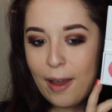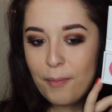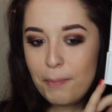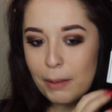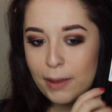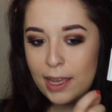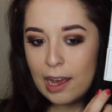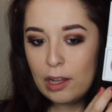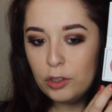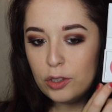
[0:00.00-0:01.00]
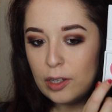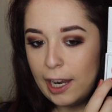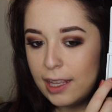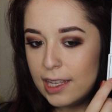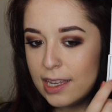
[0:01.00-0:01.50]
Maybe I'll
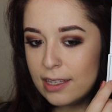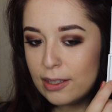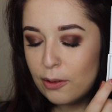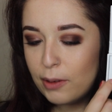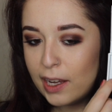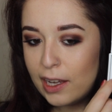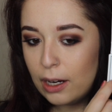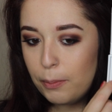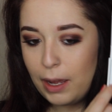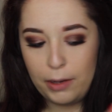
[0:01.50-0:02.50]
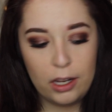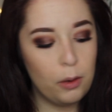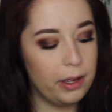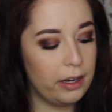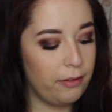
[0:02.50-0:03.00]
try this right here, but I'm gonna
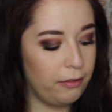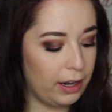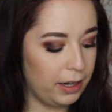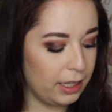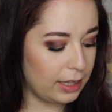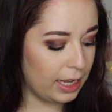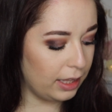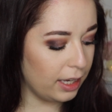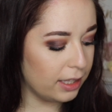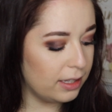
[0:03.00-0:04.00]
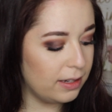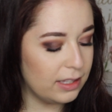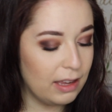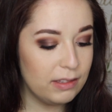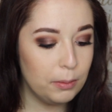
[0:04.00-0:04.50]
go in very lightly because it
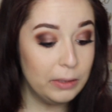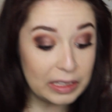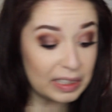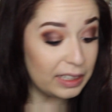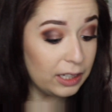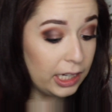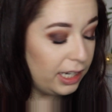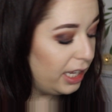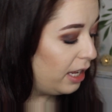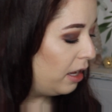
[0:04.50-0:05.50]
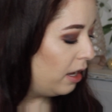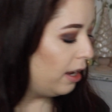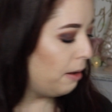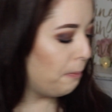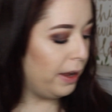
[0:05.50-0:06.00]
does have some glitter in it,
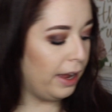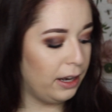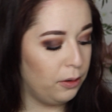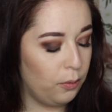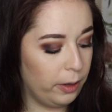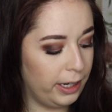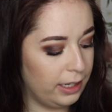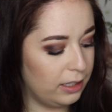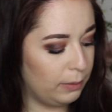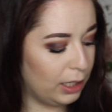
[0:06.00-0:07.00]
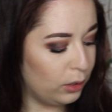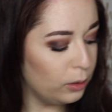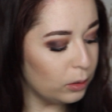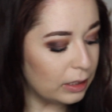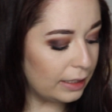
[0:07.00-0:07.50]
but I don't want it to be
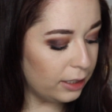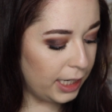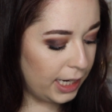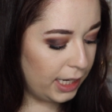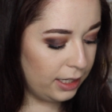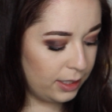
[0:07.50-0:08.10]
too glittery.